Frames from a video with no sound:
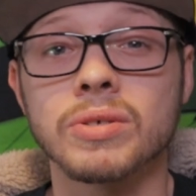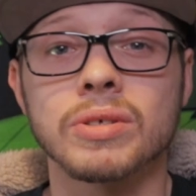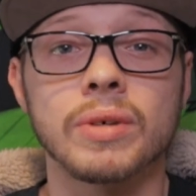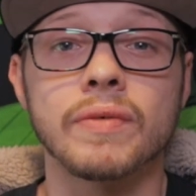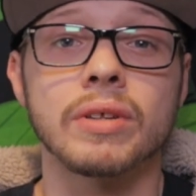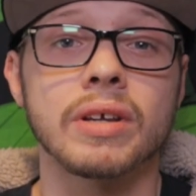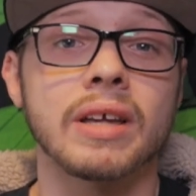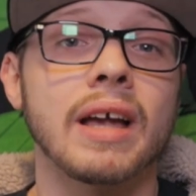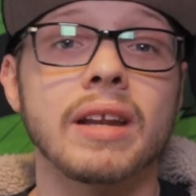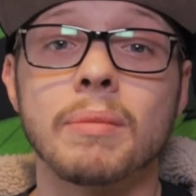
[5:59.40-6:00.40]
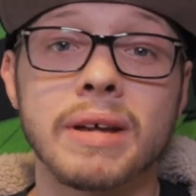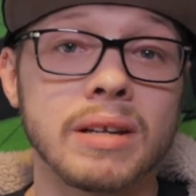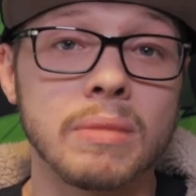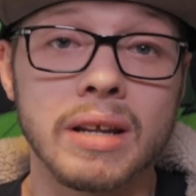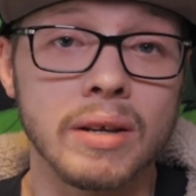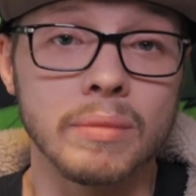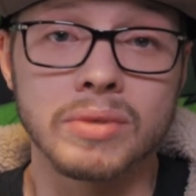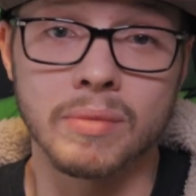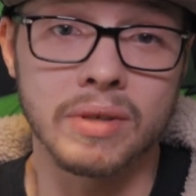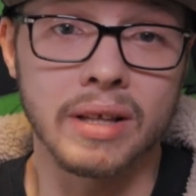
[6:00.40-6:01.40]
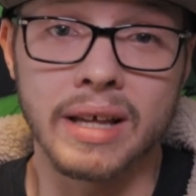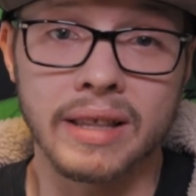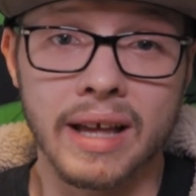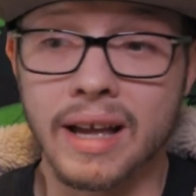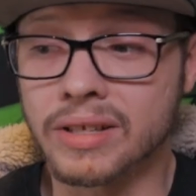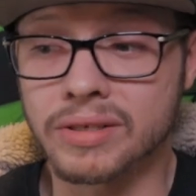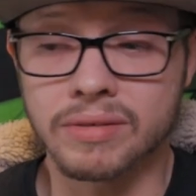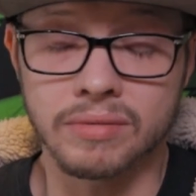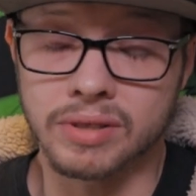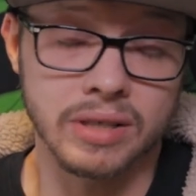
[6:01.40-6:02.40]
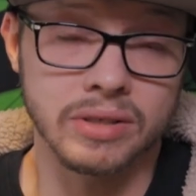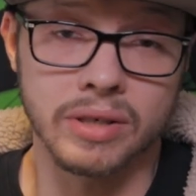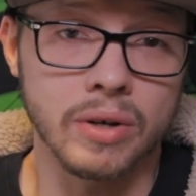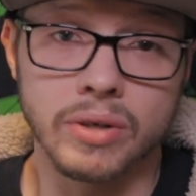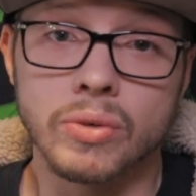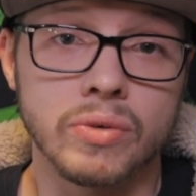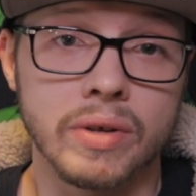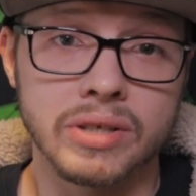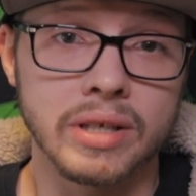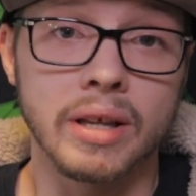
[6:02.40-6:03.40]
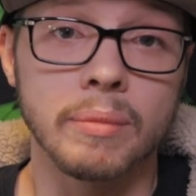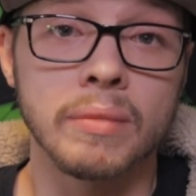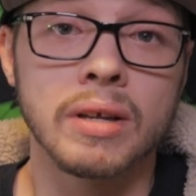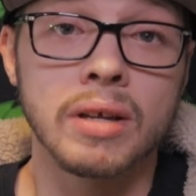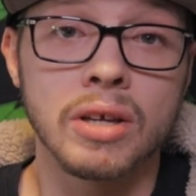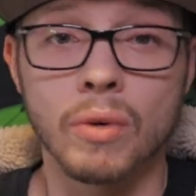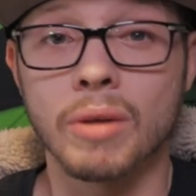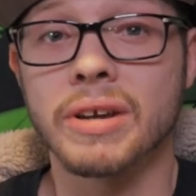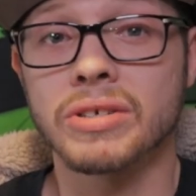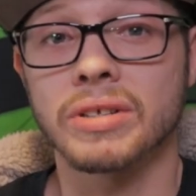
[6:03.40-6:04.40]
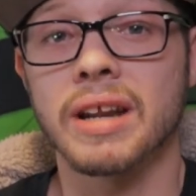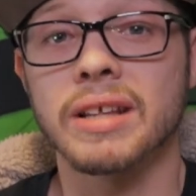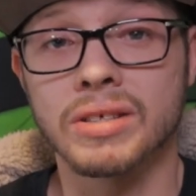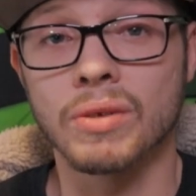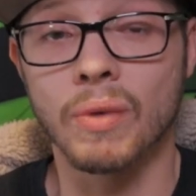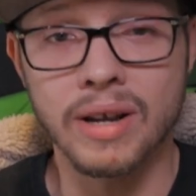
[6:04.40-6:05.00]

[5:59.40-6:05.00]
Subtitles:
Also, if you're looking at an amended medium, something like that has essentially all your nutrients in them, you want to make sure that it's the